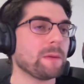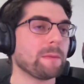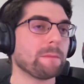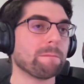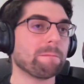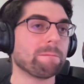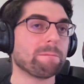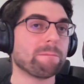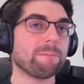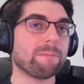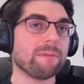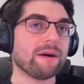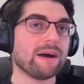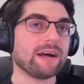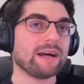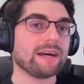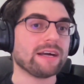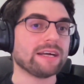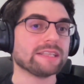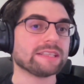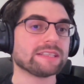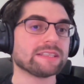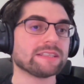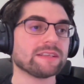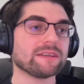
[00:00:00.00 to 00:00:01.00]

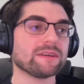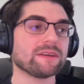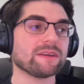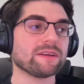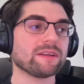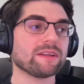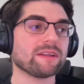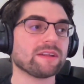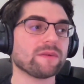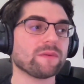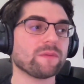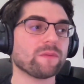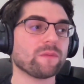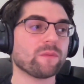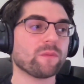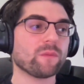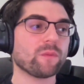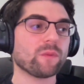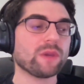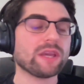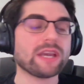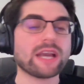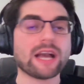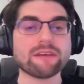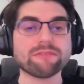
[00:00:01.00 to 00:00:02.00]
But
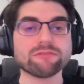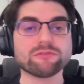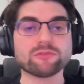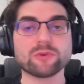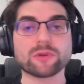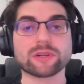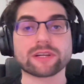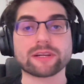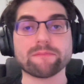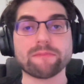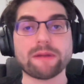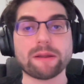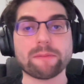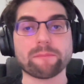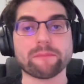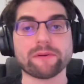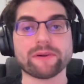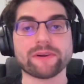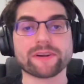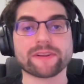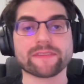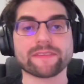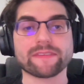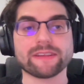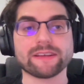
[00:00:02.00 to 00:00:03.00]
we have to
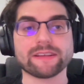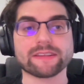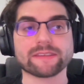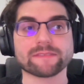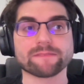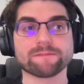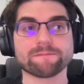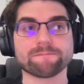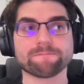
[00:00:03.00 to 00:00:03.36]
remember that